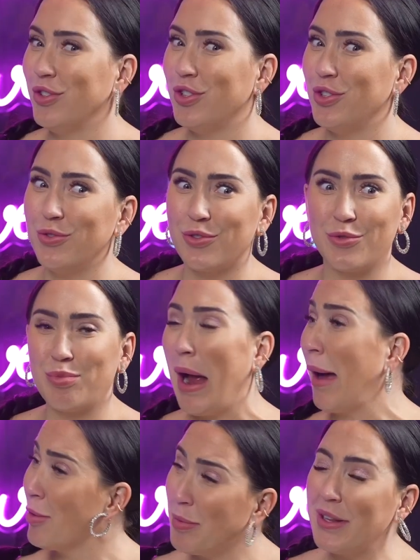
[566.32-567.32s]
you're
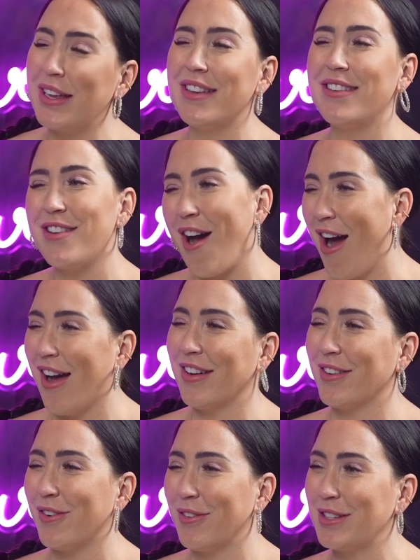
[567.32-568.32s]
probably
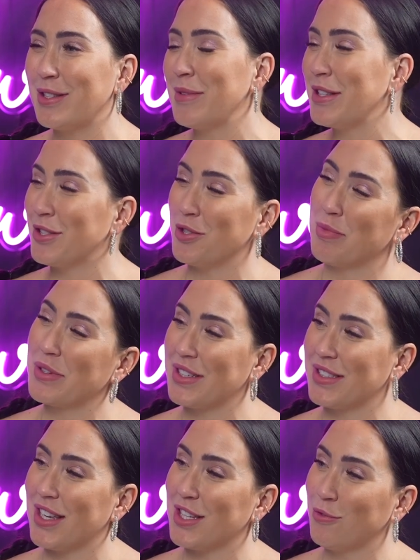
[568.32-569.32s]
not going to be super
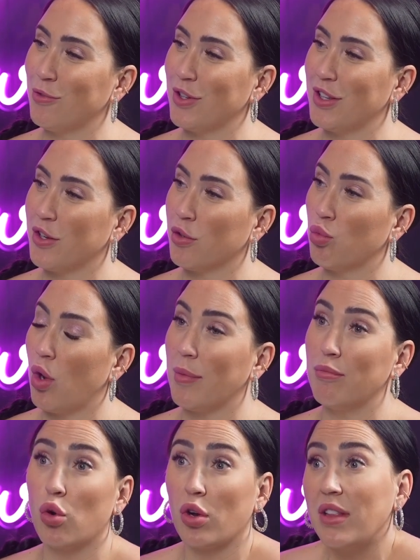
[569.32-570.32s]
successful in year
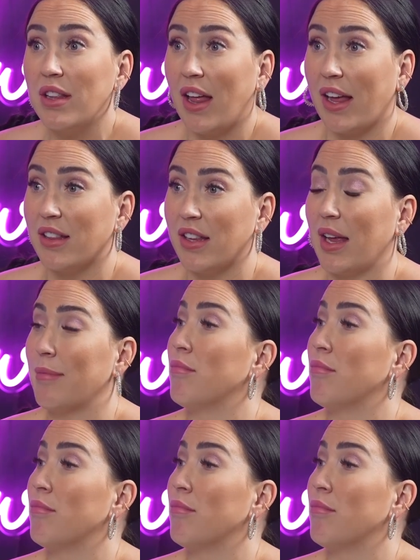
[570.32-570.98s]
one, more than likely in